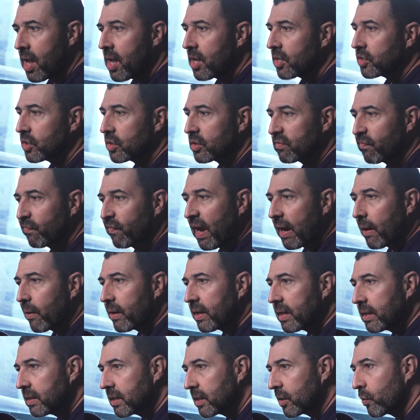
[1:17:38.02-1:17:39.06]

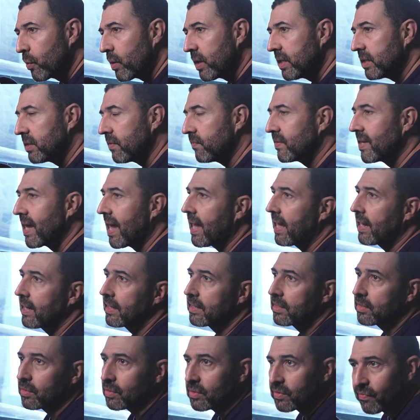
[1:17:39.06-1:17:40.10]
varying degrees of
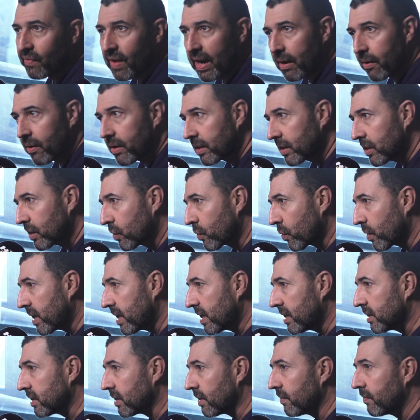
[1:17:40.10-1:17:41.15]
talent. There's varying
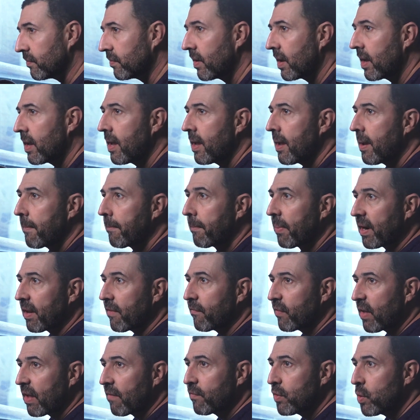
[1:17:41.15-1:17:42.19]
degrees of, but
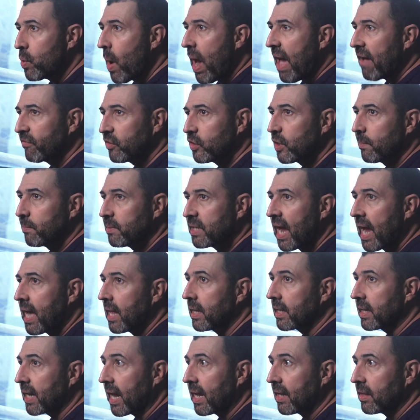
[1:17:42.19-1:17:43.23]
if you have some
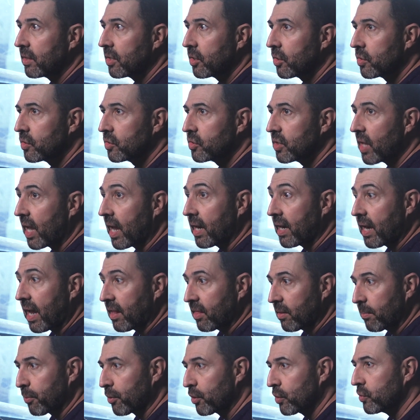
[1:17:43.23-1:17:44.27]
talent and
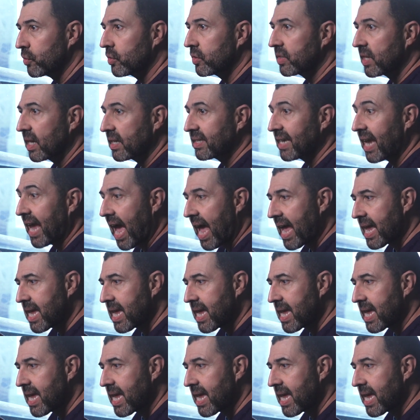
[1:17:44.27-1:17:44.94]
the producer says, hey, I